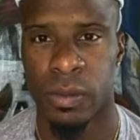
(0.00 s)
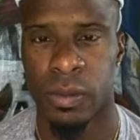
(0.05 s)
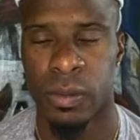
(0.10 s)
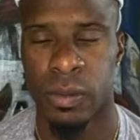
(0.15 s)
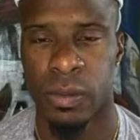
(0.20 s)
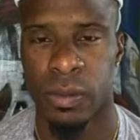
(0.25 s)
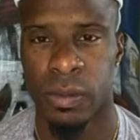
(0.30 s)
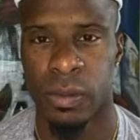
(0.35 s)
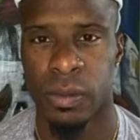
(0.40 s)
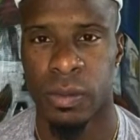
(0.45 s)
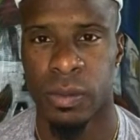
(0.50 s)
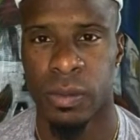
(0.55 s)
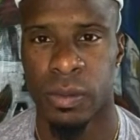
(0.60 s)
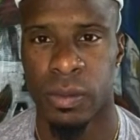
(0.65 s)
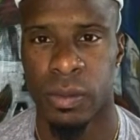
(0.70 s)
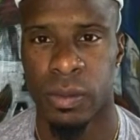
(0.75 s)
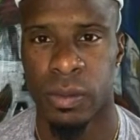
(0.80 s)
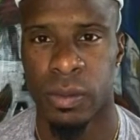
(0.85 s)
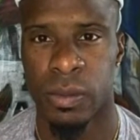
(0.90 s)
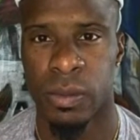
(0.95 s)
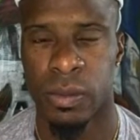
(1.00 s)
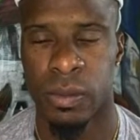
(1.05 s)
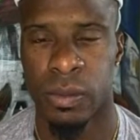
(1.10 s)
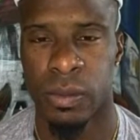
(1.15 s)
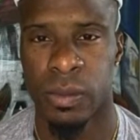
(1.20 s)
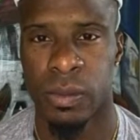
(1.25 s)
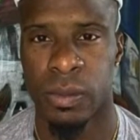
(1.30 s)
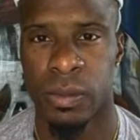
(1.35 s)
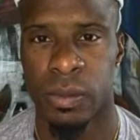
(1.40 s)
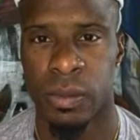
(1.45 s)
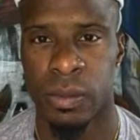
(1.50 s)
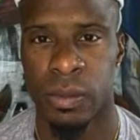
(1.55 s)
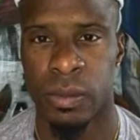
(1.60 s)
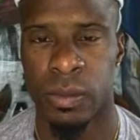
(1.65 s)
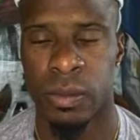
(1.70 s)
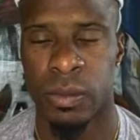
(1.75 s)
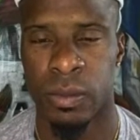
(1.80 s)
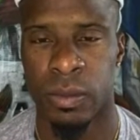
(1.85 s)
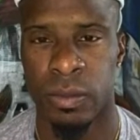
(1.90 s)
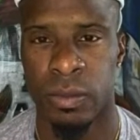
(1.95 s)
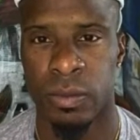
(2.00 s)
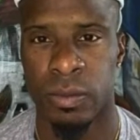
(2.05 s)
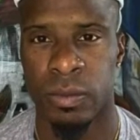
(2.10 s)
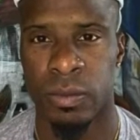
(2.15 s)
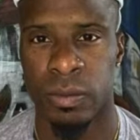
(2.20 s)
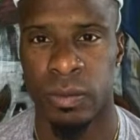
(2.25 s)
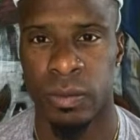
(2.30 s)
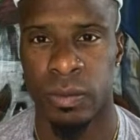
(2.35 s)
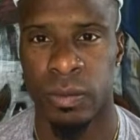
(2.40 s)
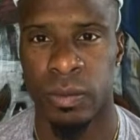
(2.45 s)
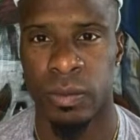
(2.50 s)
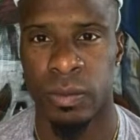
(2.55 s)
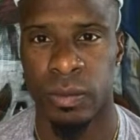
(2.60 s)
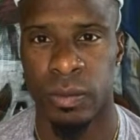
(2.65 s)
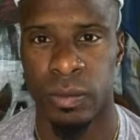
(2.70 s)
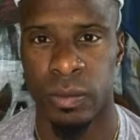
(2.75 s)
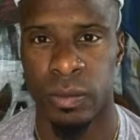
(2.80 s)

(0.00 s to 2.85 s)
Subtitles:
The person shown says nothing.